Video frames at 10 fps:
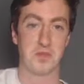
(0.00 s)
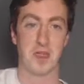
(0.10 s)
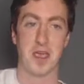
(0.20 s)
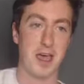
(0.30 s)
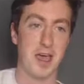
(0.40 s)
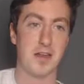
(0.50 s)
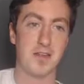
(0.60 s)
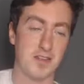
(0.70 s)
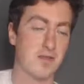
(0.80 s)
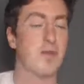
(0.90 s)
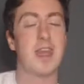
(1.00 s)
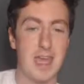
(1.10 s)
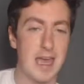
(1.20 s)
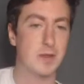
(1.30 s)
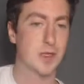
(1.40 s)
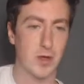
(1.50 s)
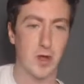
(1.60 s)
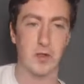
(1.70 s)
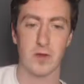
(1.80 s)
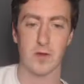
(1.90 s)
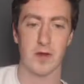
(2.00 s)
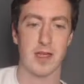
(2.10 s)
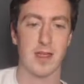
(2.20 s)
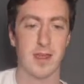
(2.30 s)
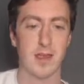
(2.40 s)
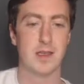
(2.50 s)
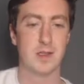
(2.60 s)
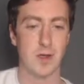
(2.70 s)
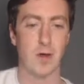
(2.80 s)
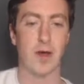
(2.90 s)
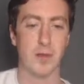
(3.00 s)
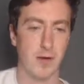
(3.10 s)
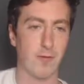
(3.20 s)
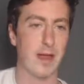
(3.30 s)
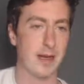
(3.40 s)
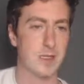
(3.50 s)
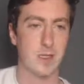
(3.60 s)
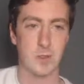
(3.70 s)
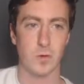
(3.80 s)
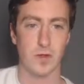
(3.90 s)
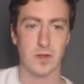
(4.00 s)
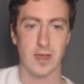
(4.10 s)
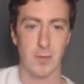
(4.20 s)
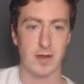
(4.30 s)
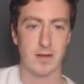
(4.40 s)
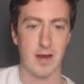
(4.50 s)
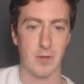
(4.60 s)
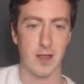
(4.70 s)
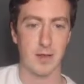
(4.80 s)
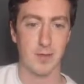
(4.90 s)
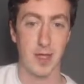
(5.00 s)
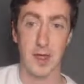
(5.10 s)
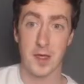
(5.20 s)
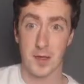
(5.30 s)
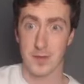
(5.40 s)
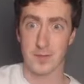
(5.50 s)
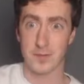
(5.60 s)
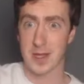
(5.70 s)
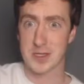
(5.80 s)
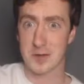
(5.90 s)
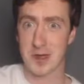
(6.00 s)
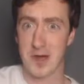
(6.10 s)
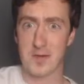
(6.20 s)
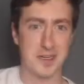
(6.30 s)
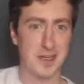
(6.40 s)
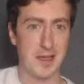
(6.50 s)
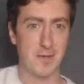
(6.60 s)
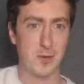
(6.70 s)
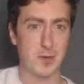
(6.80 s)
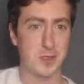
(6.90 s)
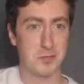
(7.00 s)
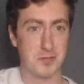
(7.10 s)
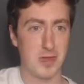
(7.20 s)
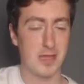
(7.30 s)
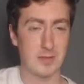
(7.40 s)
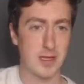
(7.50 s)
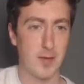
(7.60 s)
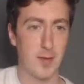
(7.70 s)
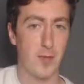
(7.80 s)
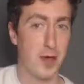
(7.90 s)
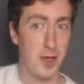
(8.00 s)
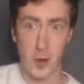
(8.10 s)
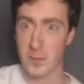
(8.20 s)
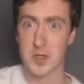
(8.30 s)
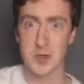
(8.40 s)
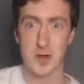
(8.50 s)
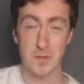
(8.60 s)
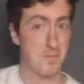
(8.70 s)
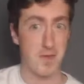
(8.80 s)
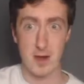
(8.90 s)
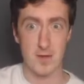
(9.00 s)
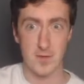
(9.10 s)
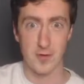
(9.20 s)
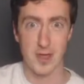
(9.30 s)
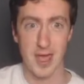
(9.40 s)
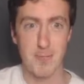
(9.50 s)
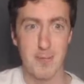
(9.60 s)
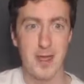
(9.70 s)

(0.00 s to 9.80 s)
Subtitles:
And there's many games that will go the other way, so I'm going to relish this one that went our way. That's going to be all for today, folks. Thanks for stopping by. Hope you enjoyed it. Very fun game.